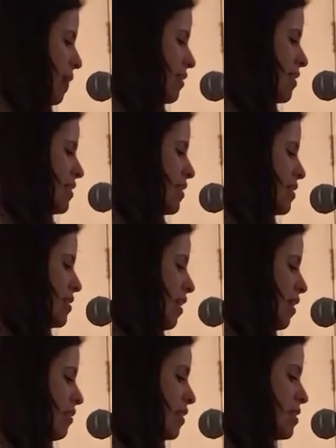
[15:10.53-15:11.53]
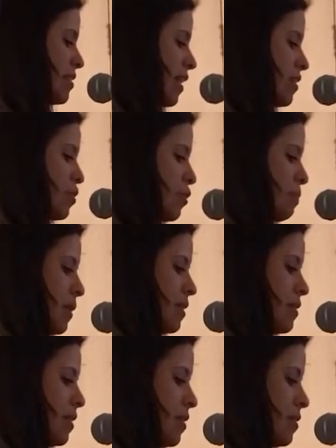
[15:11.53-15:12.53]
These next two
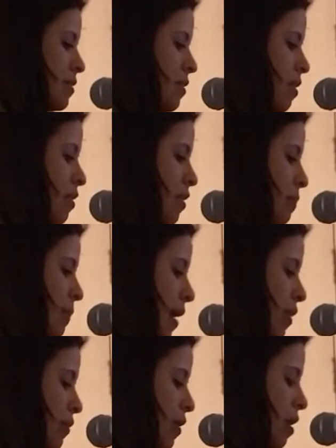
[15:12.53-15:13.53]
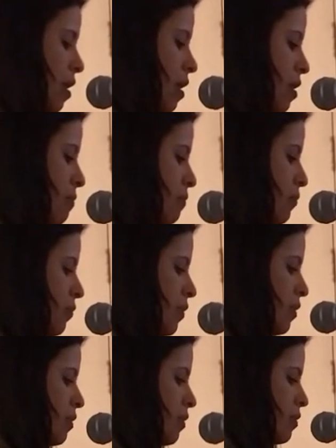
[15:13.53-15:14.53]
pieces are about
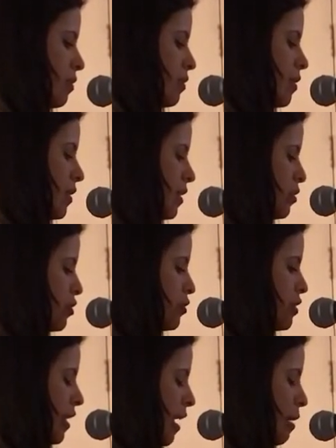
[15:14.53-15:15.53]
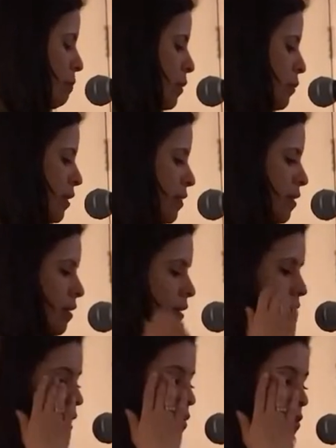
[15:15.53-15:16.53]
the issues that happen with the
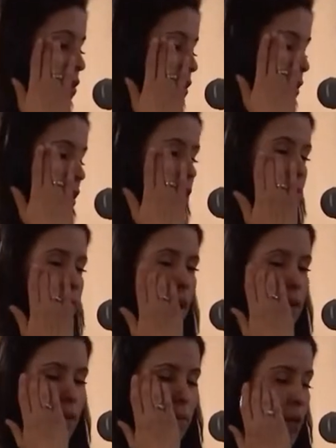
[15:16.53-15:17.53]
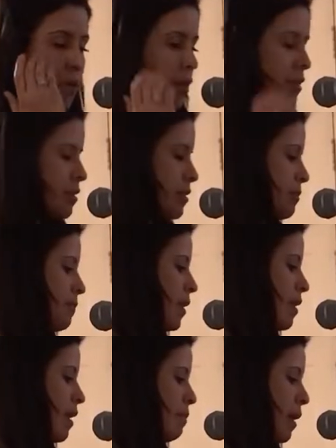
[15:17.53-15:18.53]
caravan immigrants
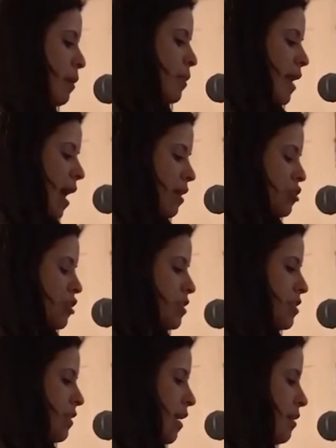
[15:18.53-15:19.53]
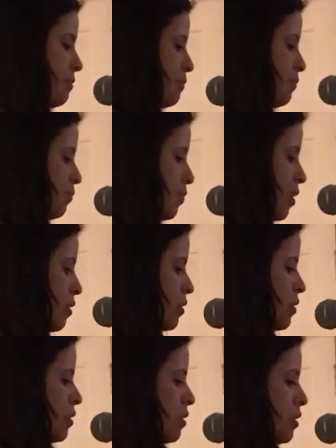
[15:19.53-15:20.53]
and my reaction to that.
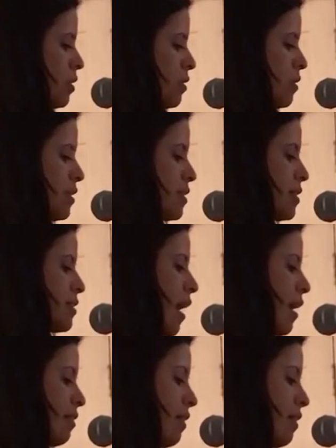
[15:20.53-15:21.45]
This is I